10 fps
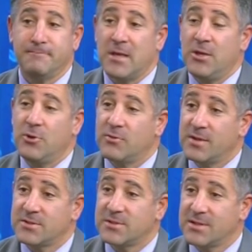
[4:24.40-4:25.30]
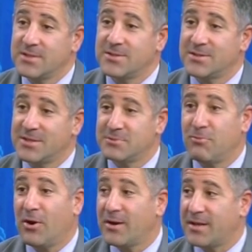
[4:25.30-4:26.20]
This
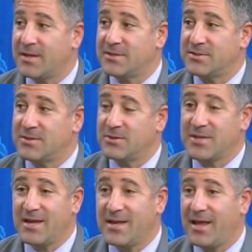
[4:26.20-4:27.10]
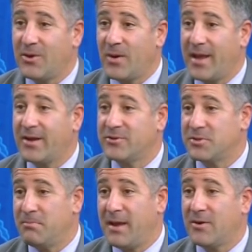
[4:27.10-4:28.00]
market is, San Diego anchors a
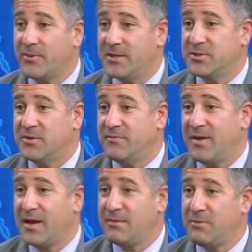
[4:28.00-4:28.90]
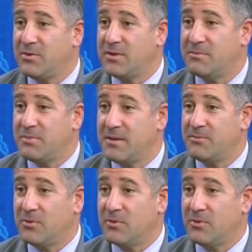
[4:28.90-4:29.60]
mega region of 9 million people.